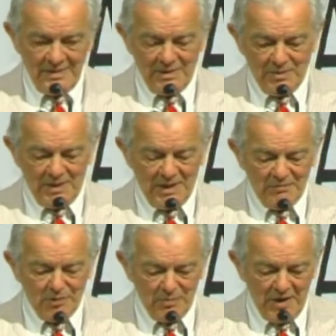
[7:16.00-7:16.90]
I went on
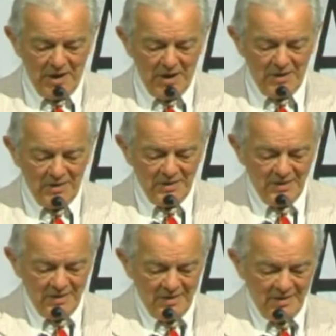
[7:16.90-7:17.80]
from there.
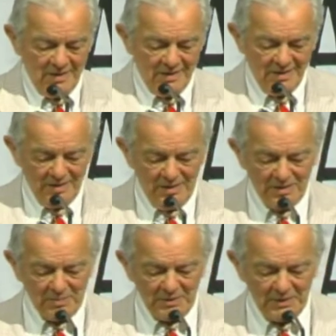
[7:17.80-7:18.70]

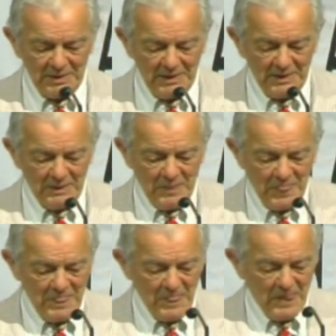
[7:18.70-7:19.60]
Ultimately,
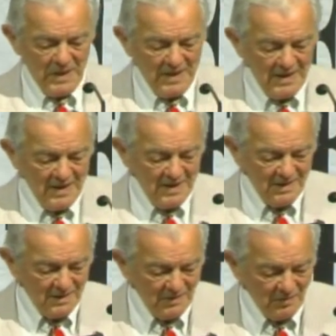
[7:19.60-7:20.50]

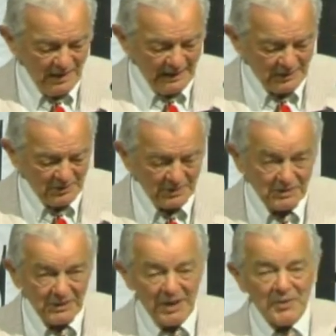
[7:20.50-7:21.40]
while I
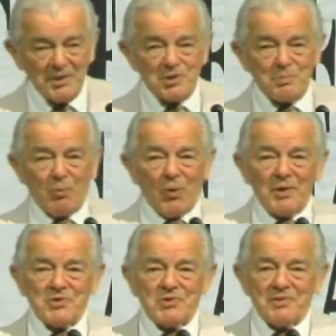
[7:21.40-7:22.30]
couldn't letter in
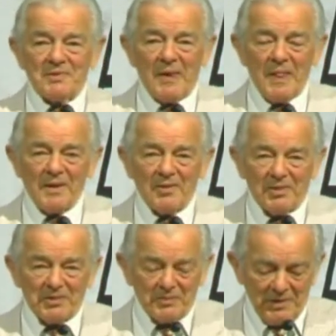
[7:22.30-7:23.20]
sports,
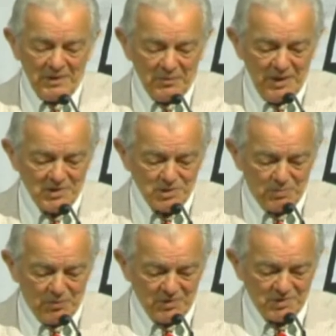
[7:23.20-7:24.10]
couldn't really write
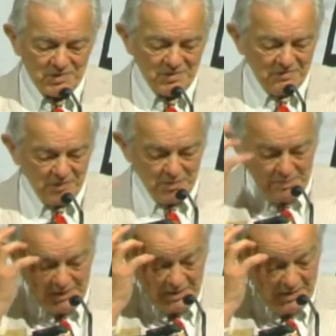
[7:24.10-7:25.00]
sports for a
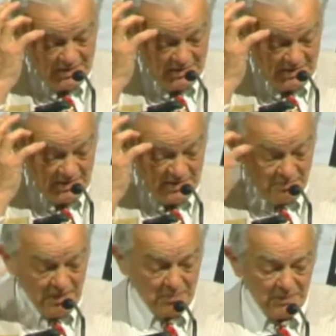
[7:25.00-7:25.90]
big
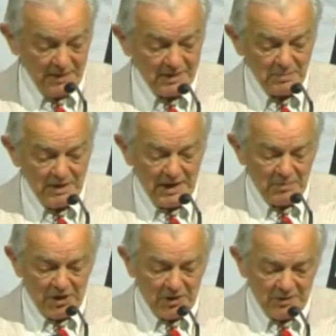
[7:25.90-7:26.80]
paper like the
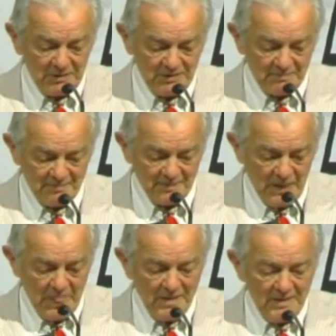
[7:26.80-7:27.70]
Miami Herald,
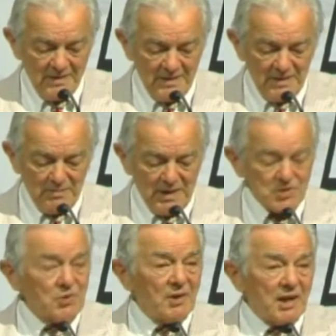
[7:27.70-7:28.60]
and my
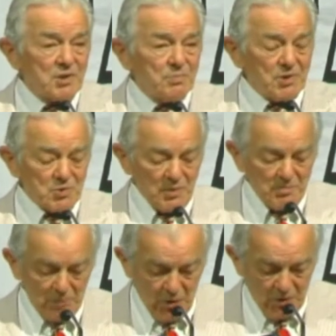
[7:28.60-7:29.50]
Sodak Sports
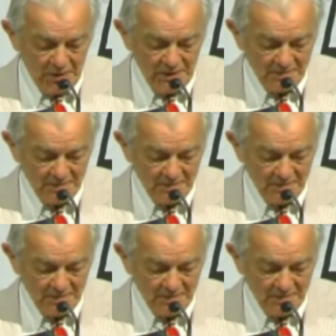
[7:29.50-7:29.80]
went broke,